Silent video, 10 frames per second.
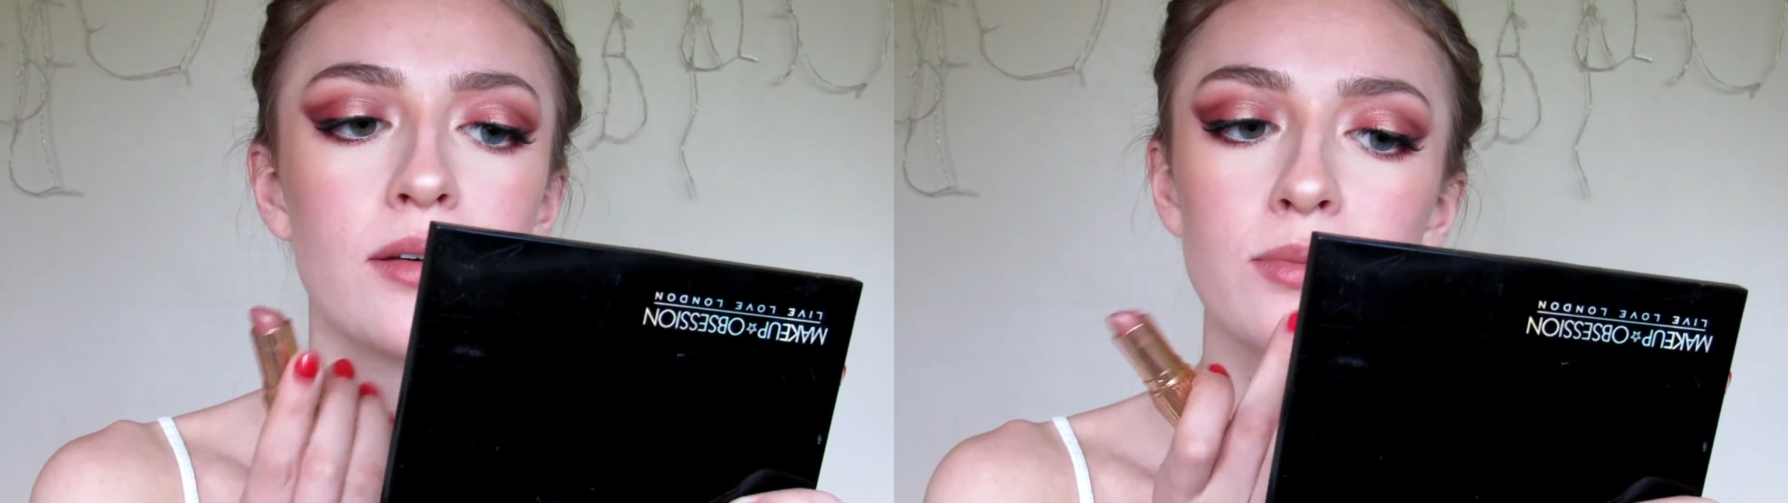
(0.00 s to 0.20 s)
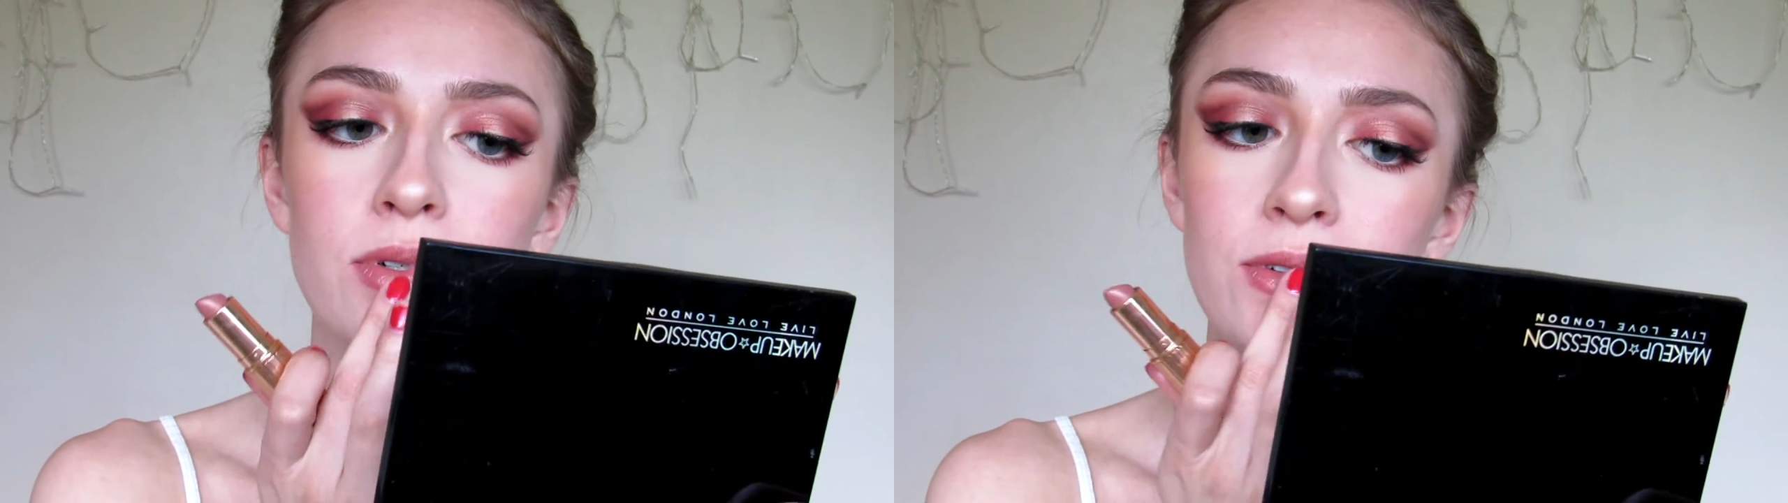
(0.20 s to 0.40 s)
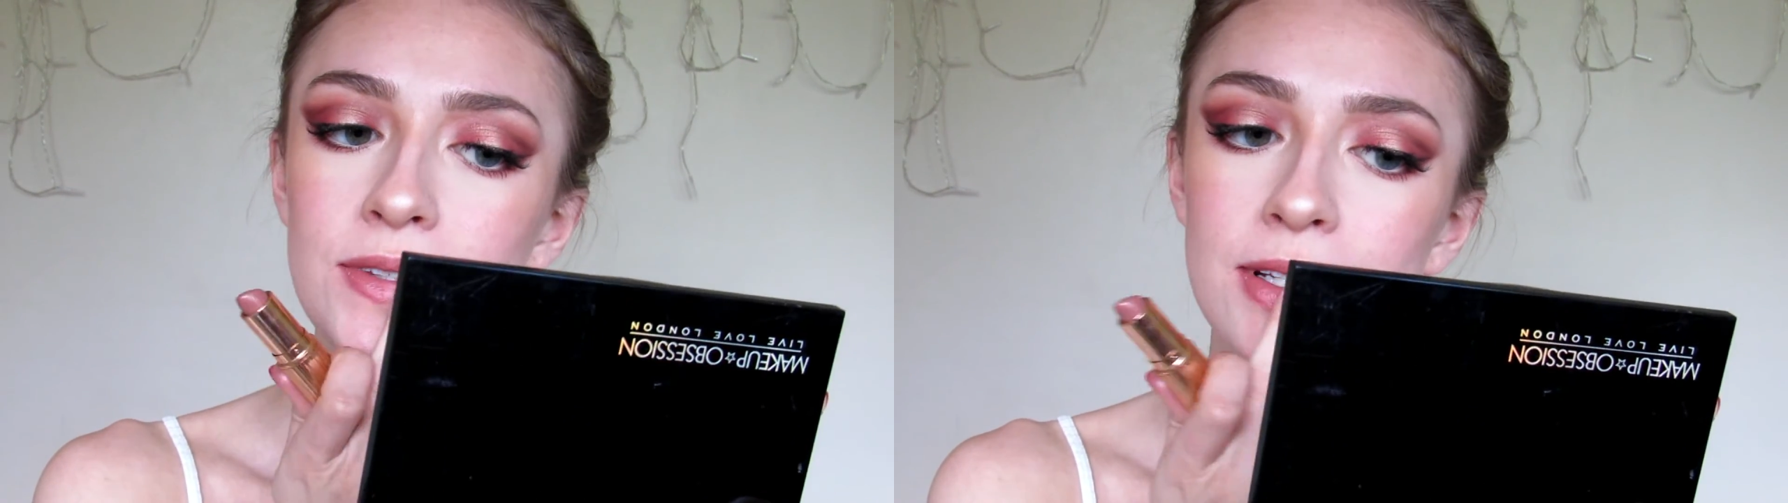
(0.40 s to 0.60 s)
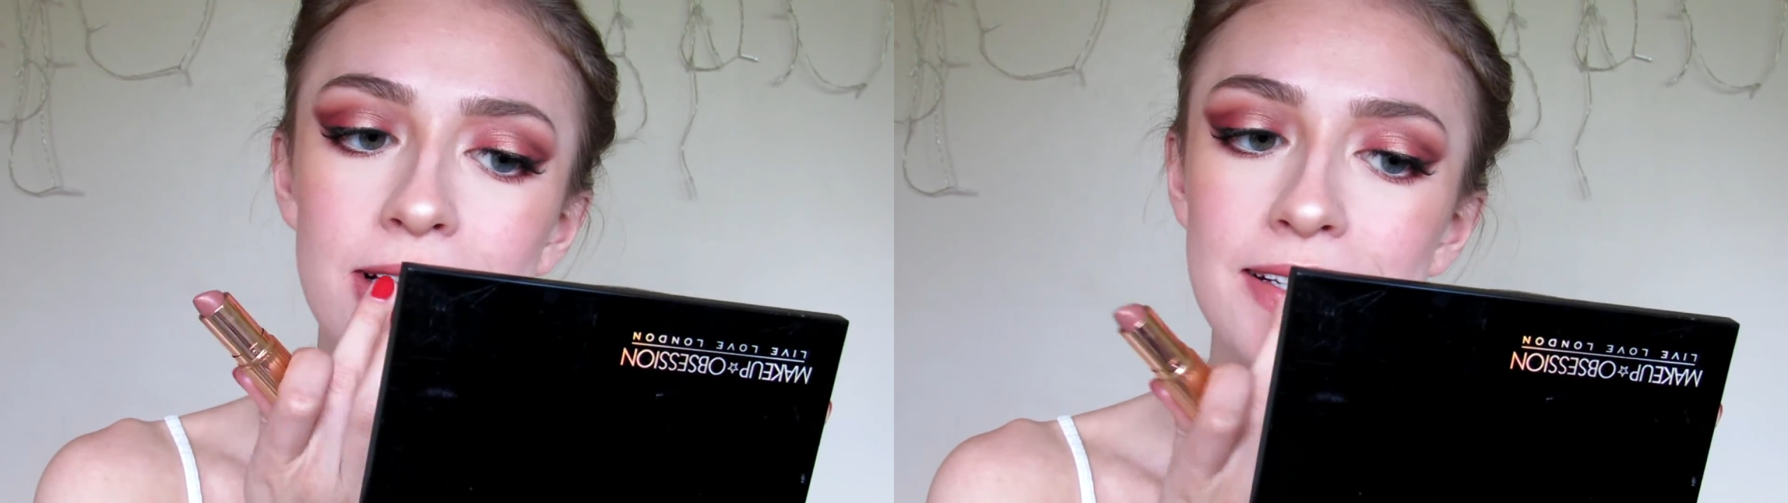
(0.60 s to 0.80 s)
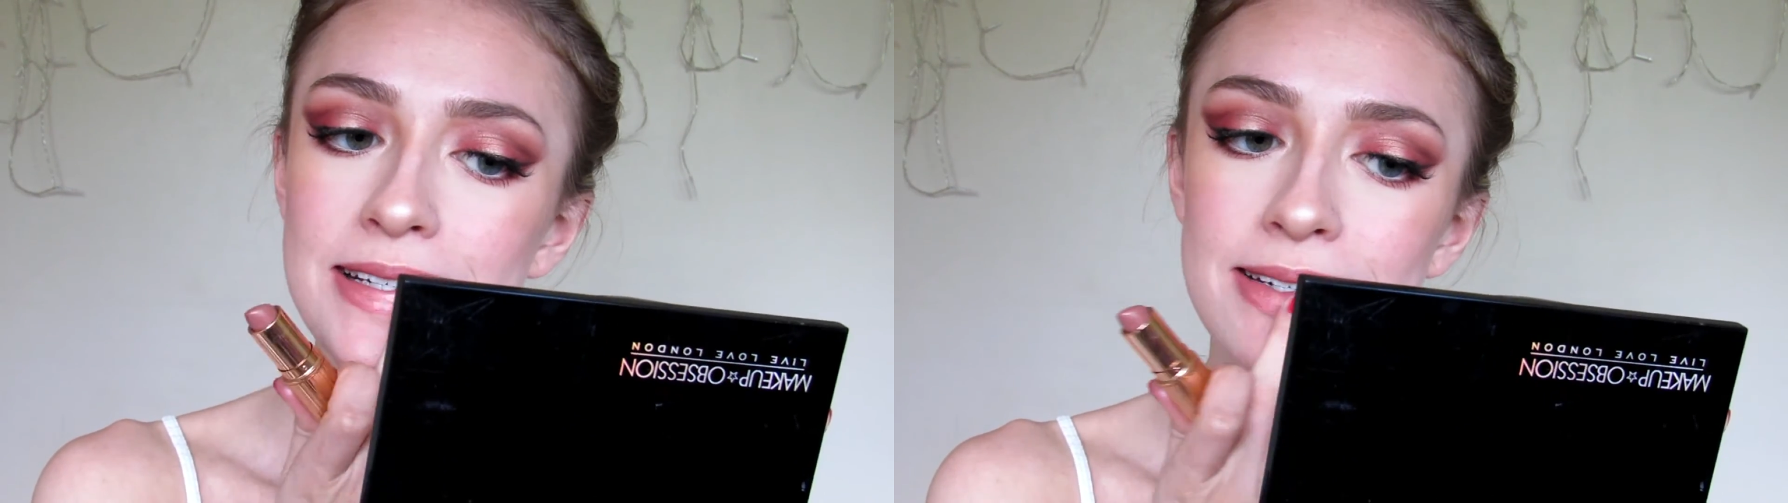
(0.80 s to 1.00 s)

but also